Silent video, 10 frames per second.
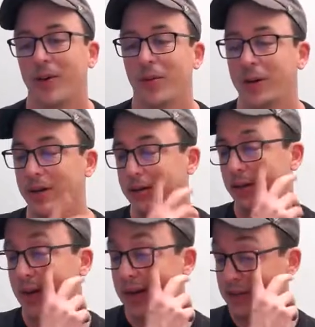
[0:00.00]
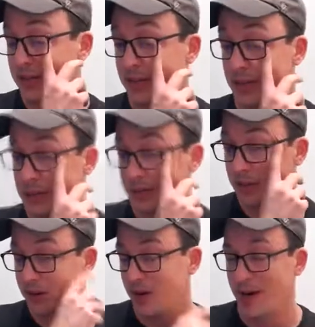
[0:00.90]
where you're actually doing
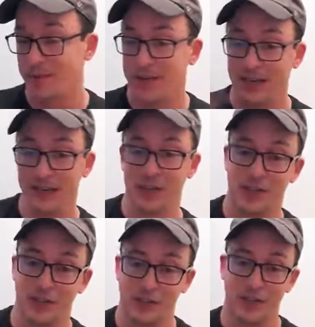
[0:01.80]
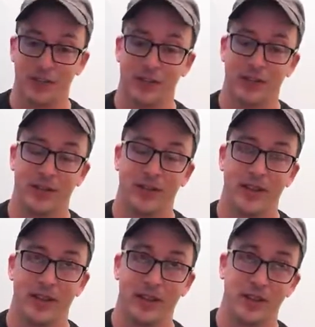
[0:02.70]
something where you're updating on the server,
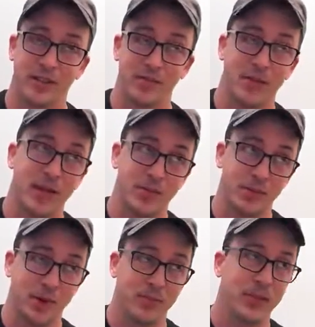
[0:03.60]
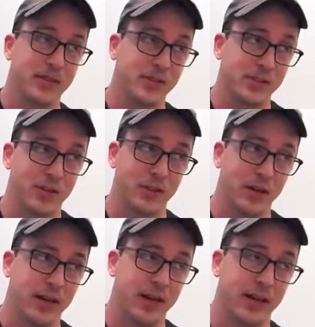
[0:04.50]
and then sometimes you update on the
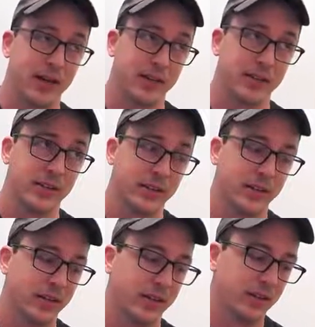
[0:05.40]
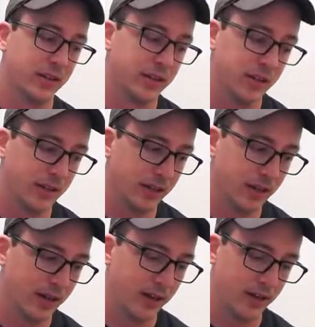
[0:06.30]
server and the
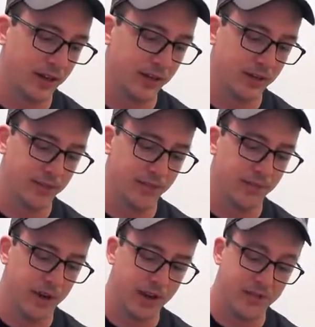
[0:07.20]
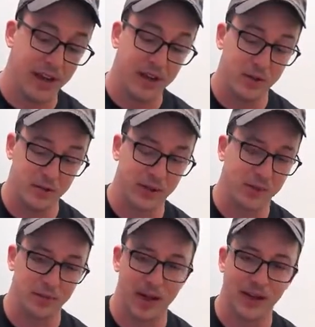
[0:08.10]
value is
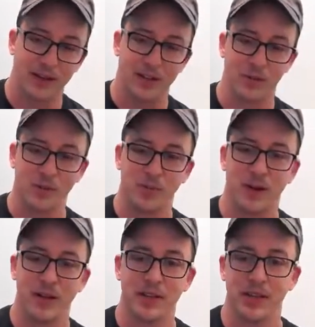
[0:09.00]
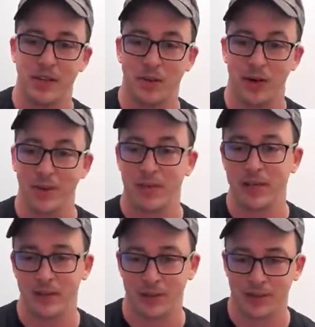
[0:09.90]
coming back in the response, and you want to
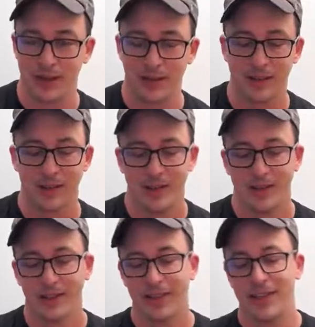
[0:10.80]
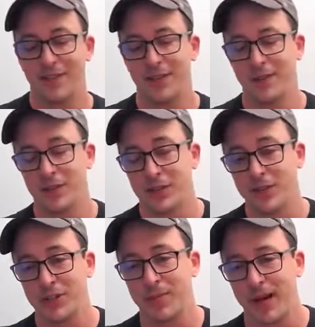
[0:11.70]
update your screen. If you use
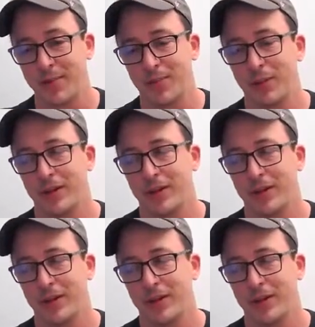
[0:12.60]
switchmap,